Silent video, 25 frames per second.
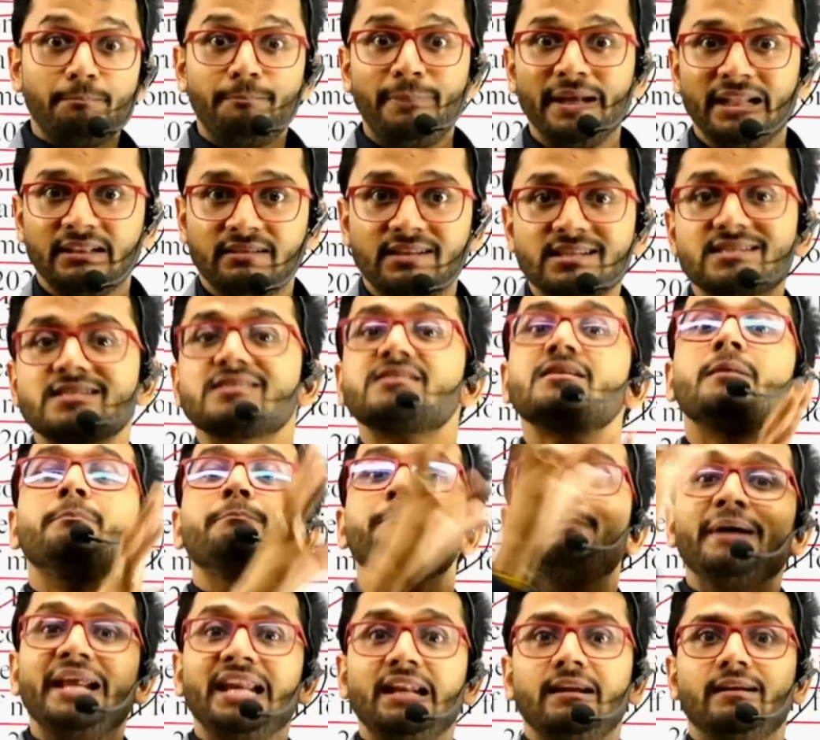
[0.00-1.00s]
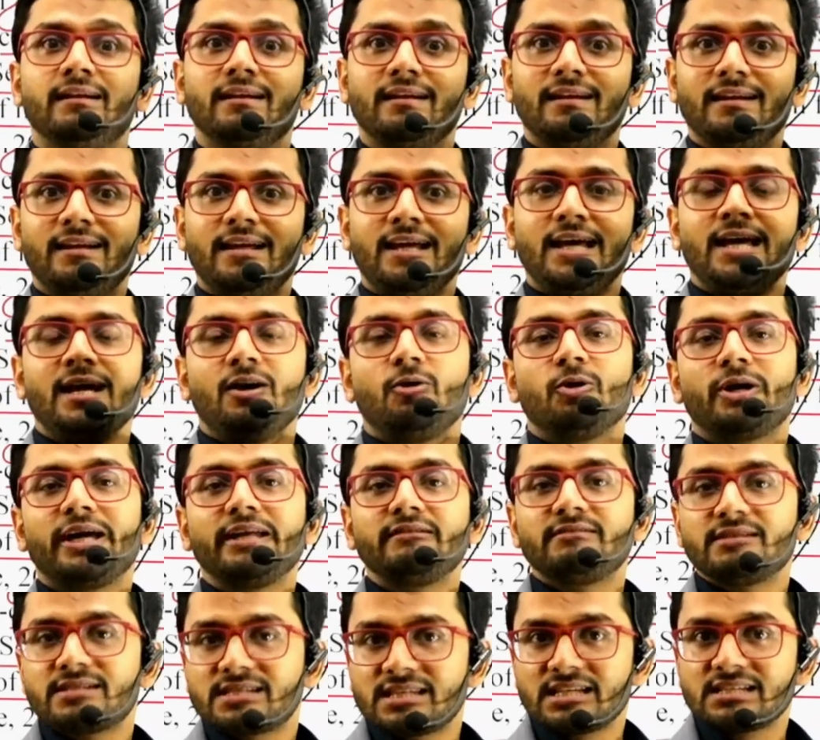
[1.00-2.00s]
bill, this is a bill,
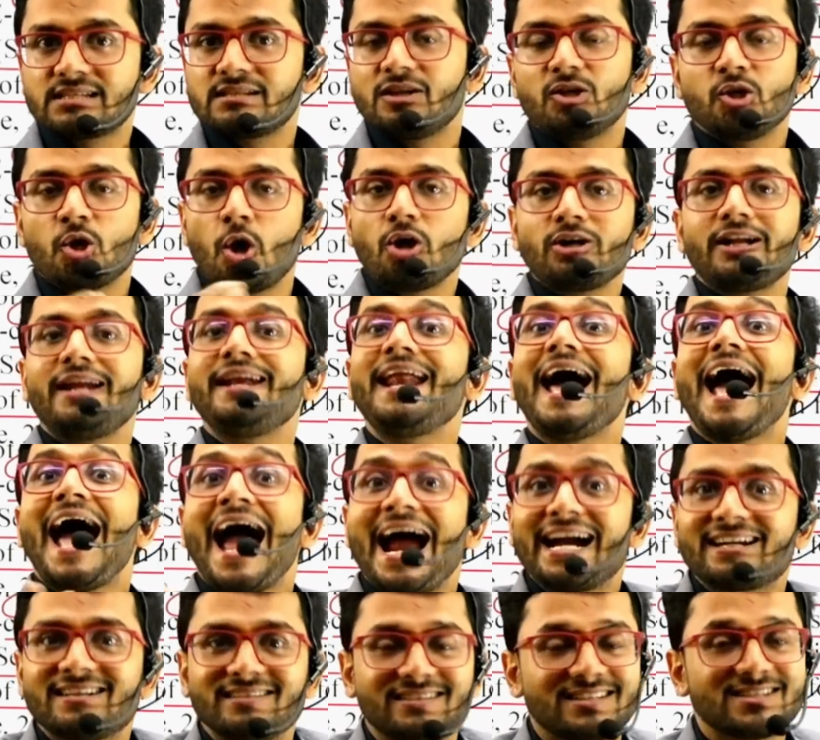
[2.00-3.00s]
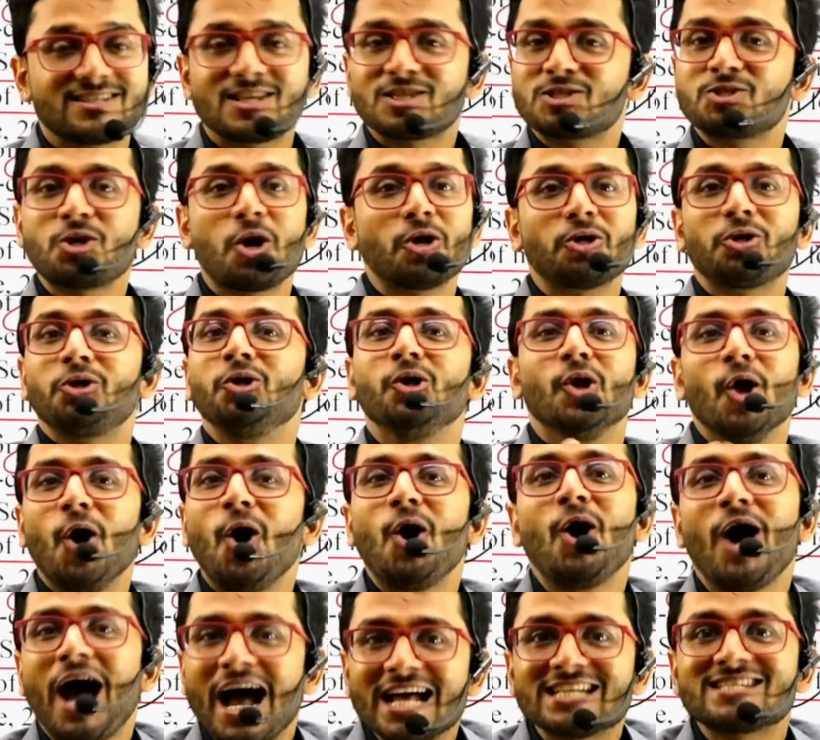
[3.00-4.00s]
okay, this is not an act, this is not
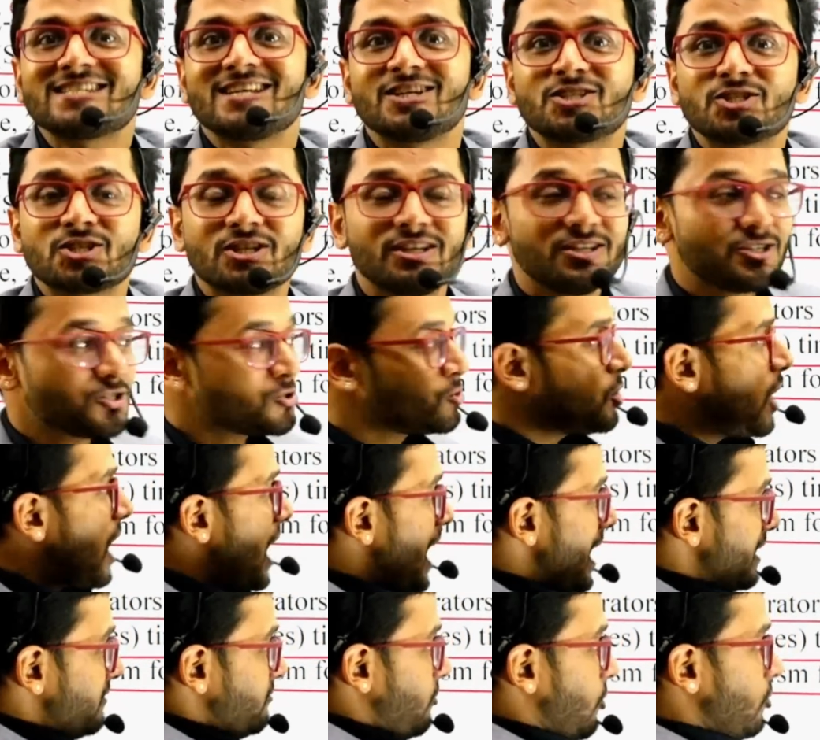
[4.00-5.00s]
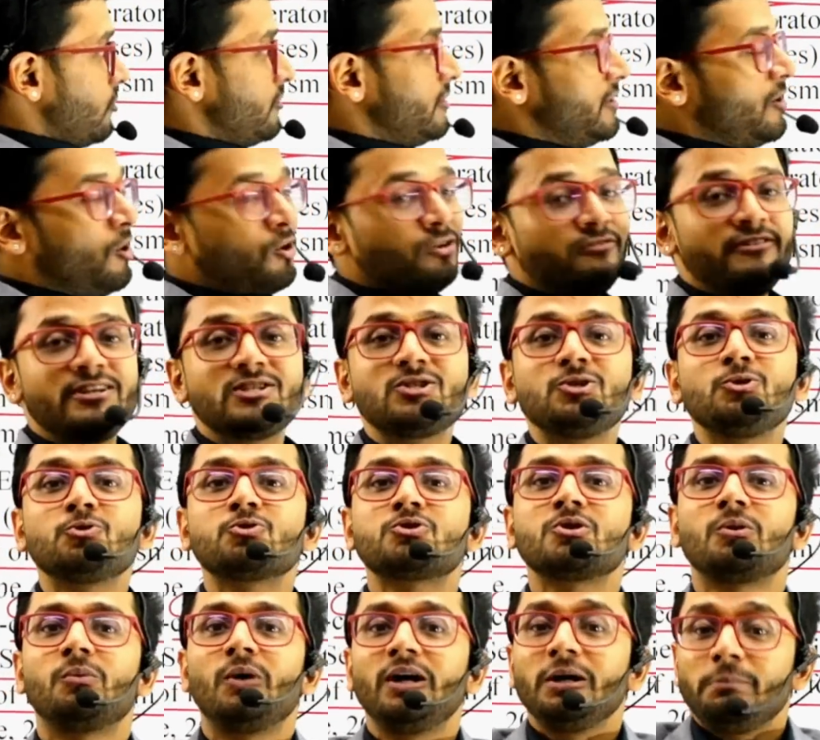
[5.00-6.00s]
law as such. So I've always
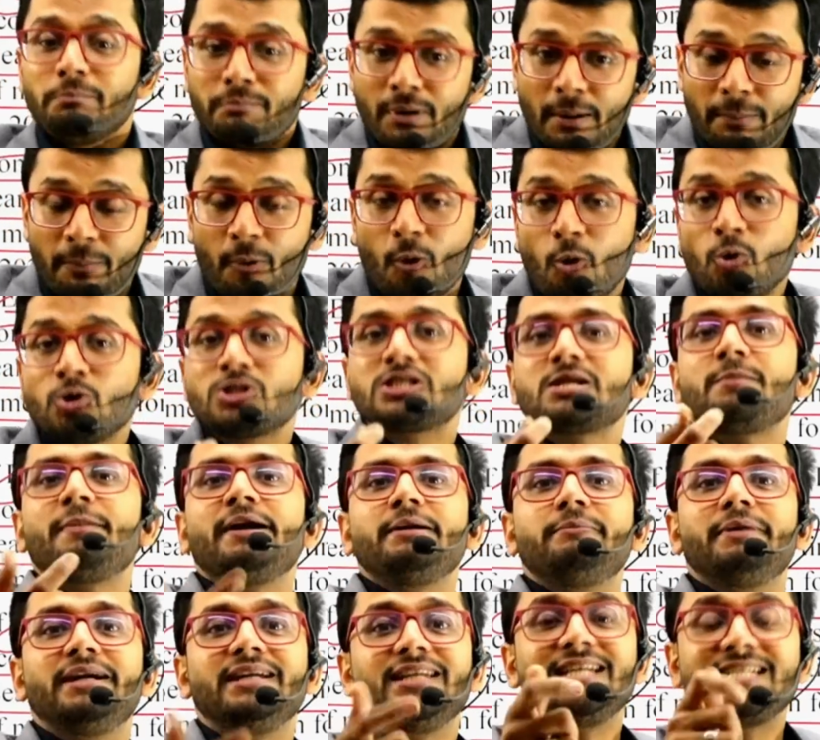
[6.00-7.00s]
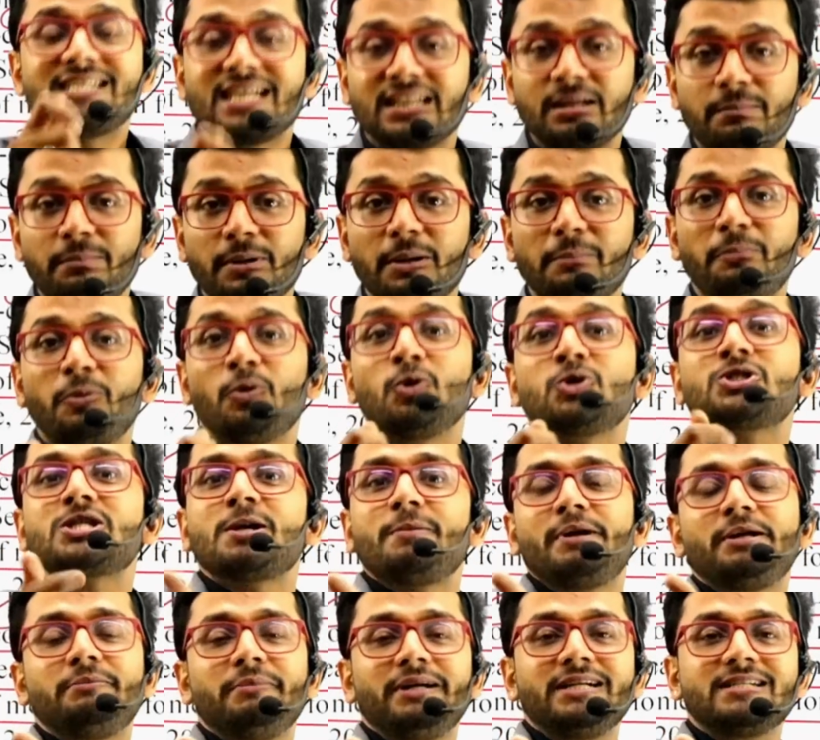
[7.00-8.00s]
used the word proposed amendment. These are the proposed
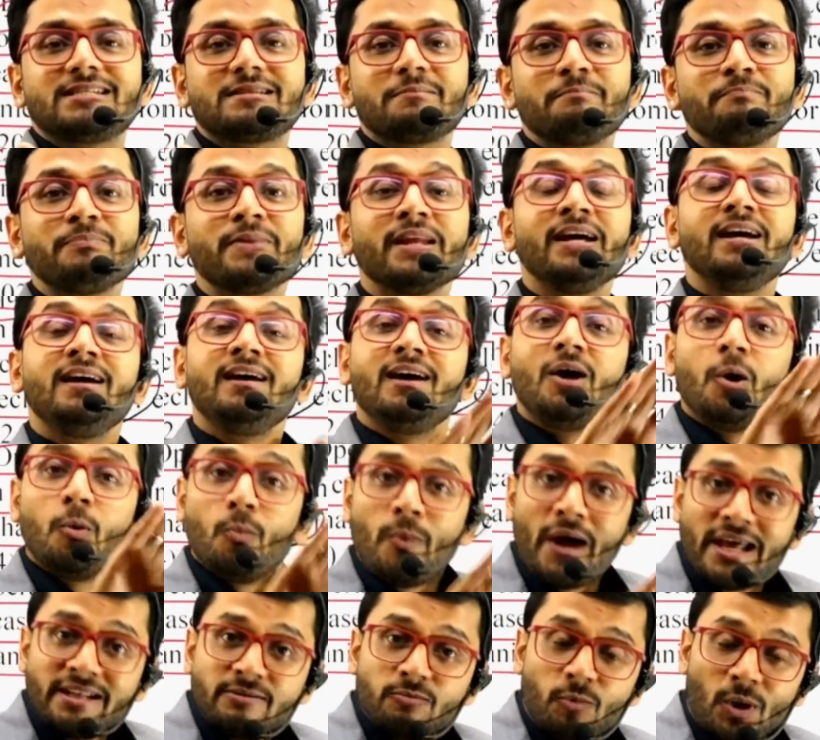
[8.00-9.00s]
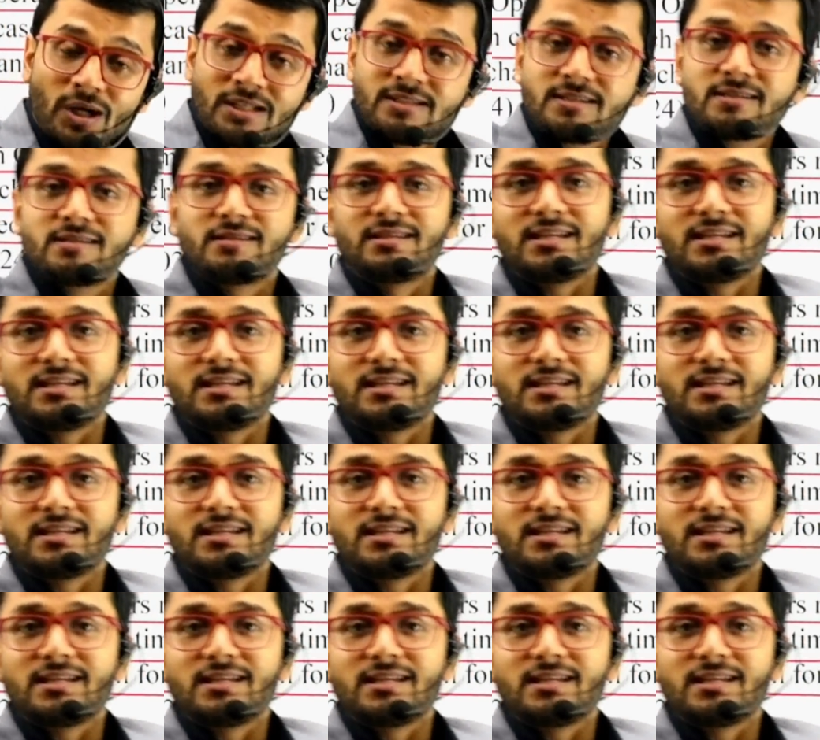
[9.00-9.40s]
amendments. Once